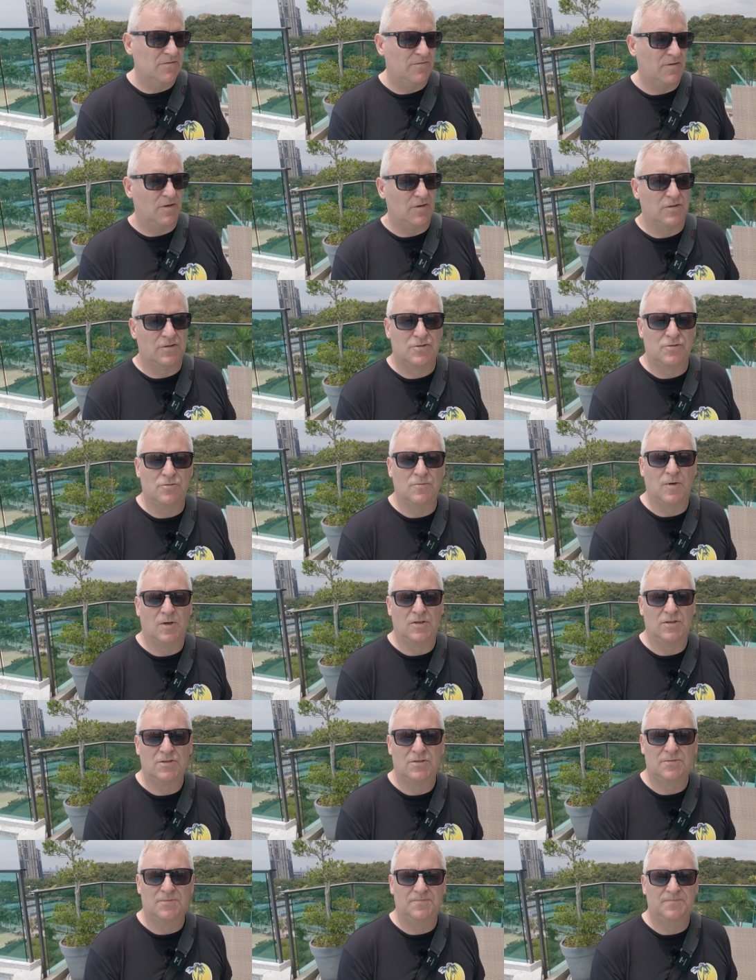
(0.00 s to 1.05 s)
for 2
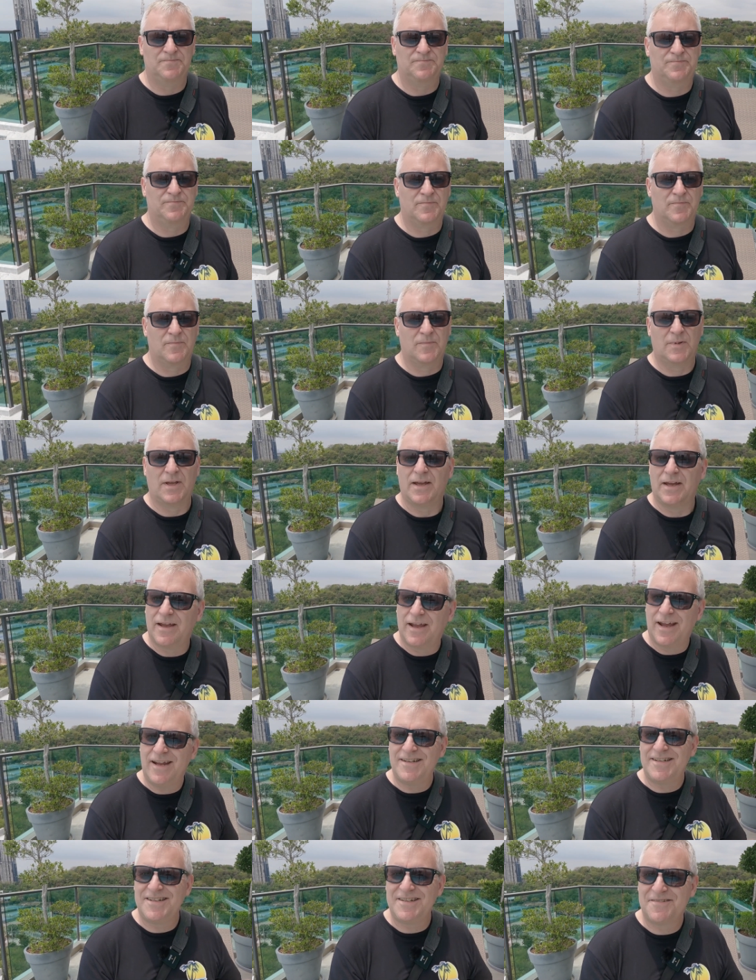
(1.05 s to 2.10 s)
months,
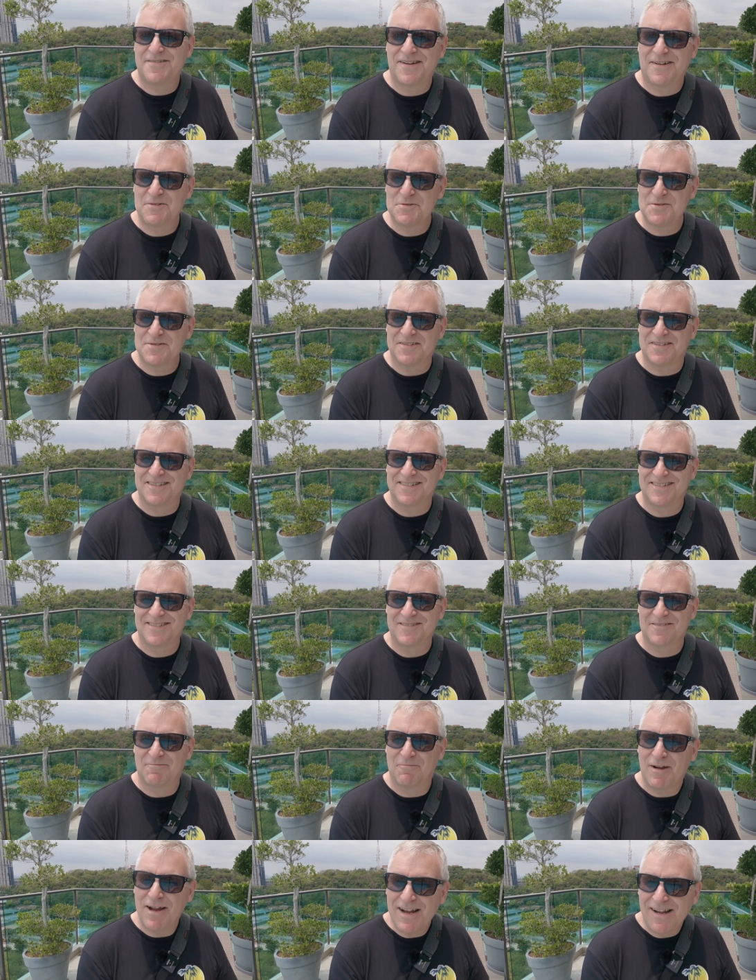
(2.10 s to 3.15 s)
18,000.
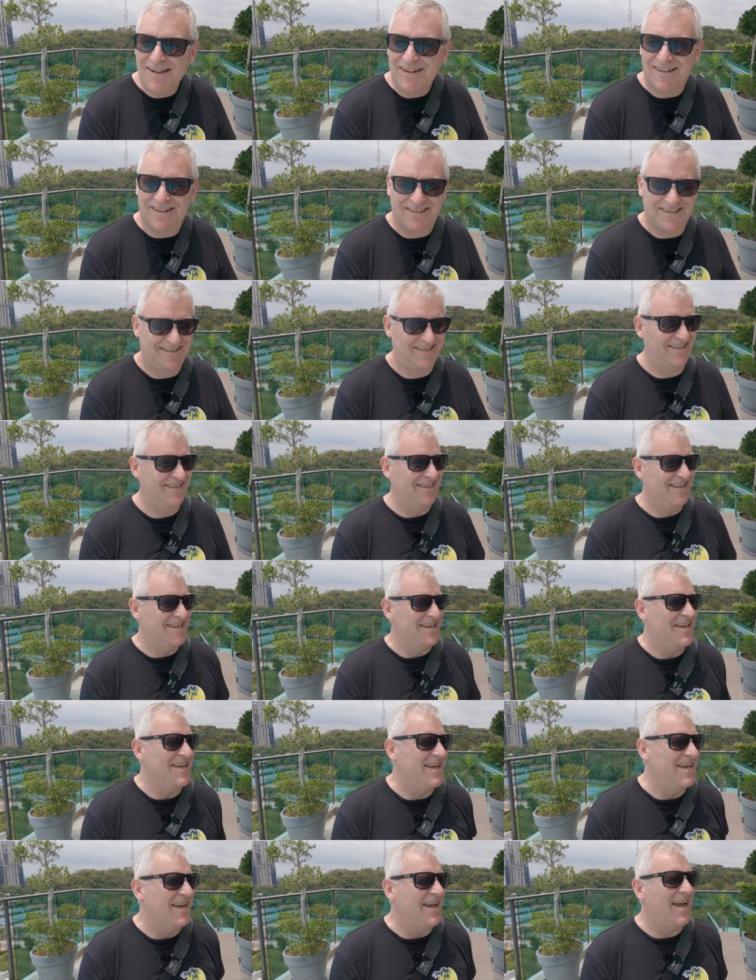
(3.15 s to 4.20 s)
Well,
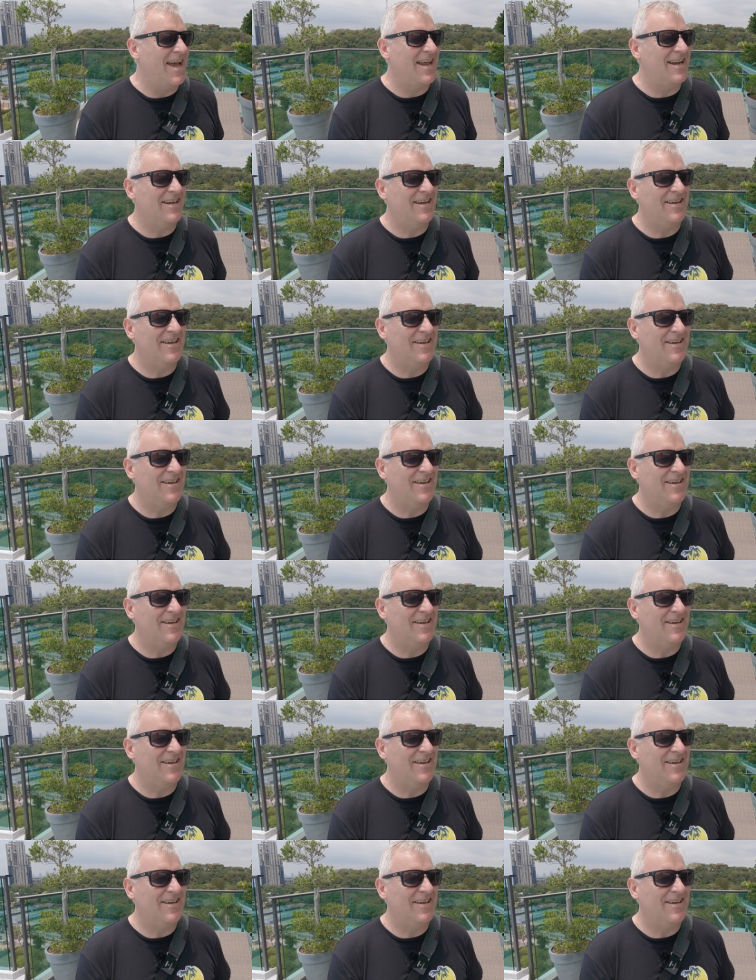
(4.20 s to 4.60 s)
and